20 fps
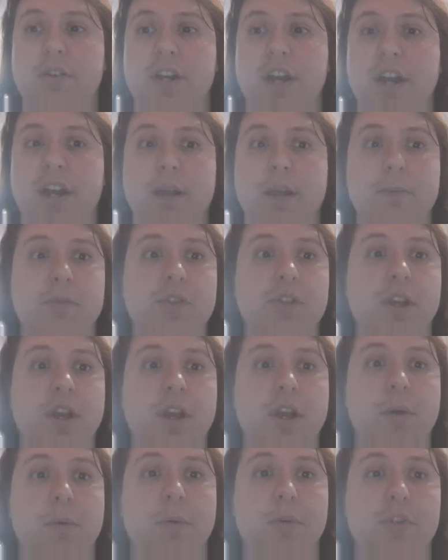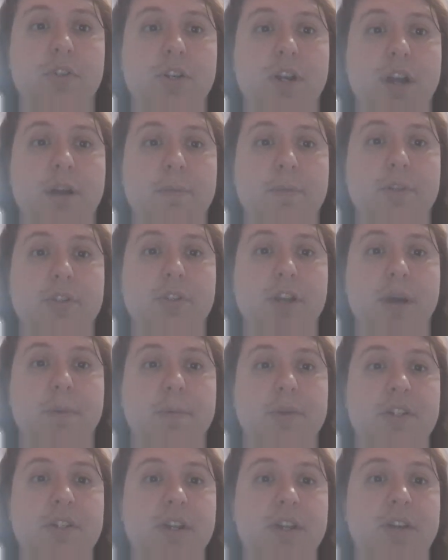Times, where Thomas
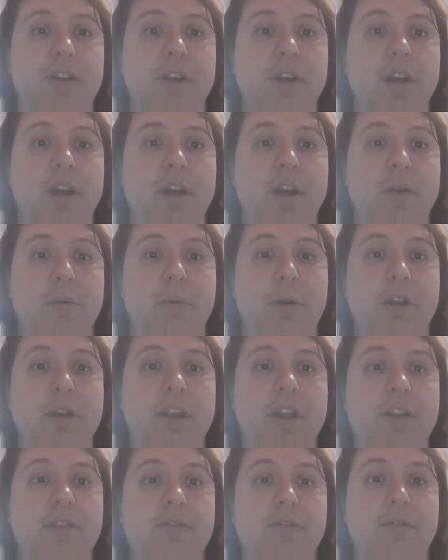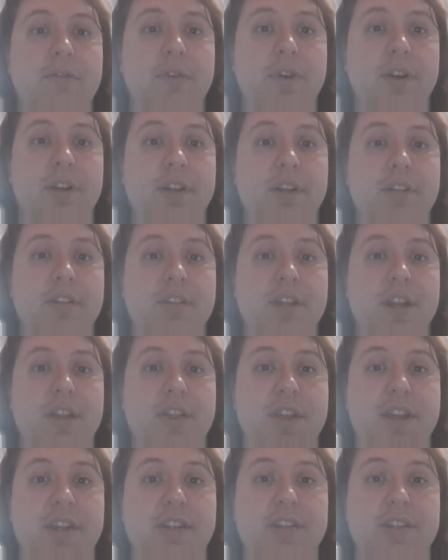commented, We let Veronica say
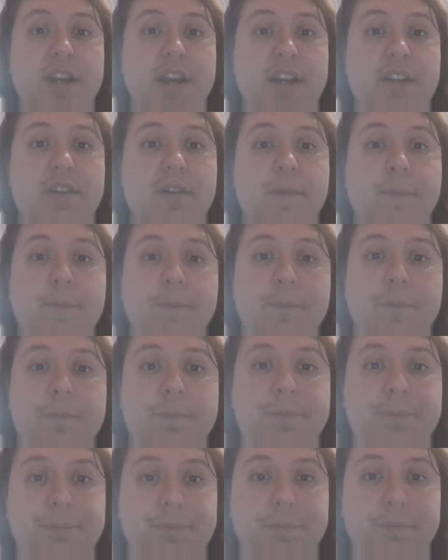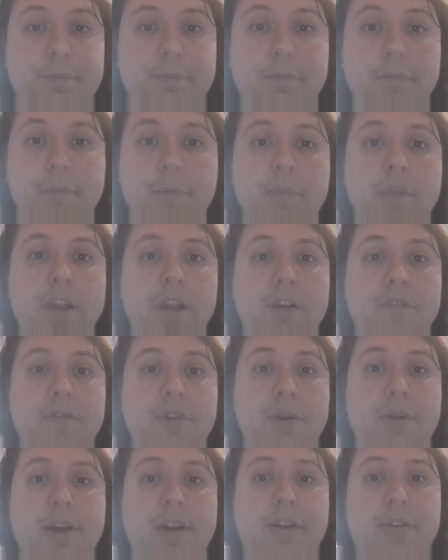things that, if
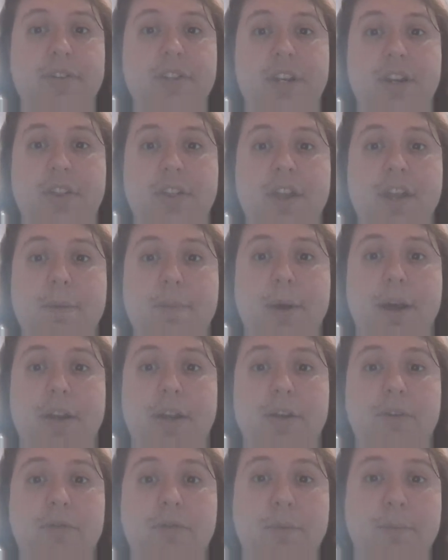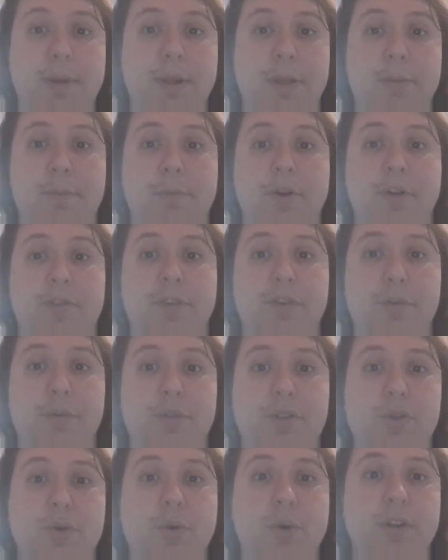you got all day to think about it, would be the perfect
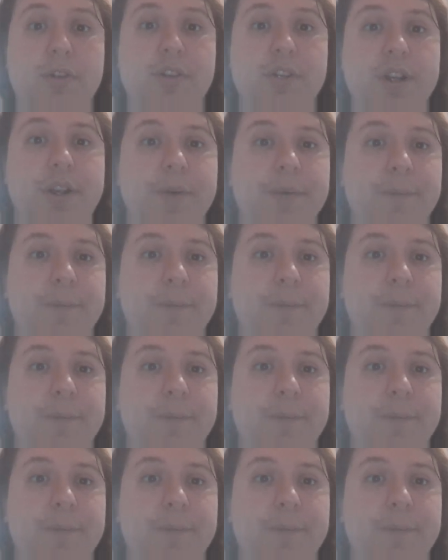retort.